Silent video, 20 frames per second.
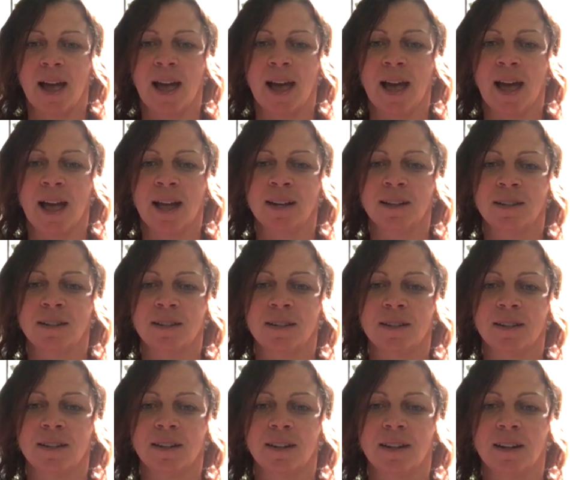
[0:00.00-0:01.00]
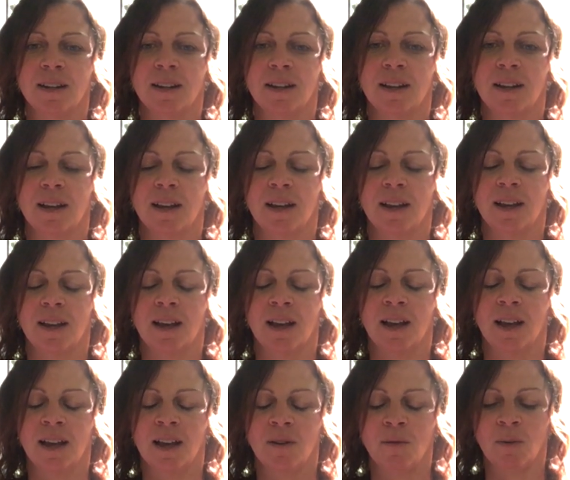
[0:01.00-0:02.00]
And
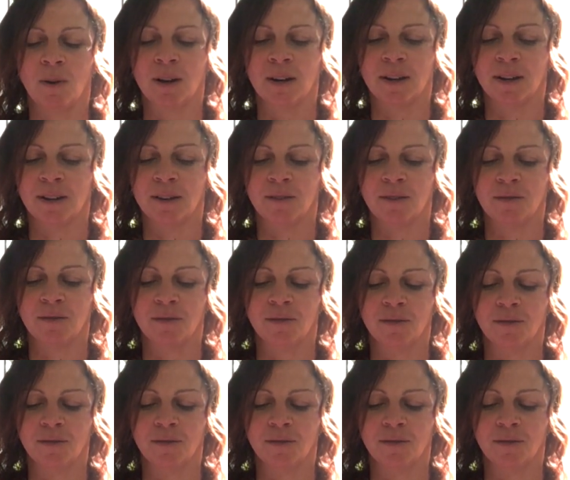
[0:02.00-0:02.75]
I want to,